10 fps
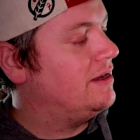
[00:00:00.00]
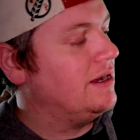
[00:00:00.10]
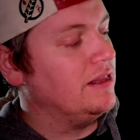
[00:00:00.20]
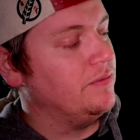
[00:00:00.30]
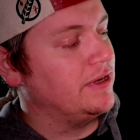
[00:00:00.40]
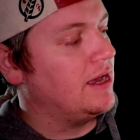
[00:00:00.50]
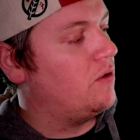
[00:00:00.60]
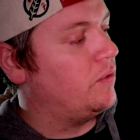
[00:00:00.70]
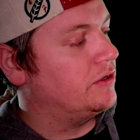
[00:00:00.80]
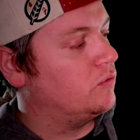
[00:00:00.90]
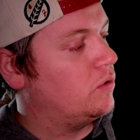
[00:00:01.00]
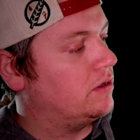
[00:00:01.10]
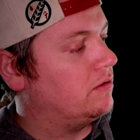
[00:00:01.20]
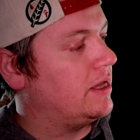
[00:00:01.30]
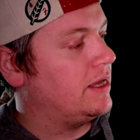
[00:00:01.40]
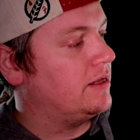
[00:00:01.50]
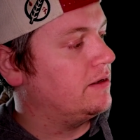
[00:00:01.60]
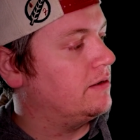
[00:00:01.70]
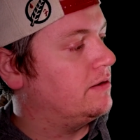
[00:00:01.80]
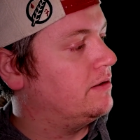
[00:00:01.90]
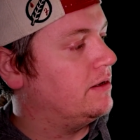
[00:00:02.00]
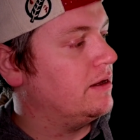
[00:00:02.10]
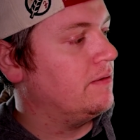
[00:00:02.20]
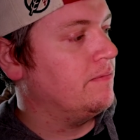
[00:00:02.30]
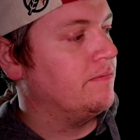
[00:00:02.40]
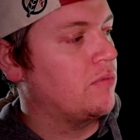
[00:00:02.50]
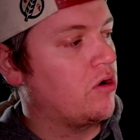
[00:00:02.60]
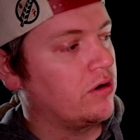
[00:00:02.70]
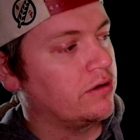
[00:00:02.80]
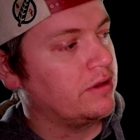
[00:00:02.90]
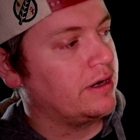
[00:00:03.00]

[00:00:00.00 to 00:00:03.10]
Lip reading: And then we got Winter Wonderland, Hark the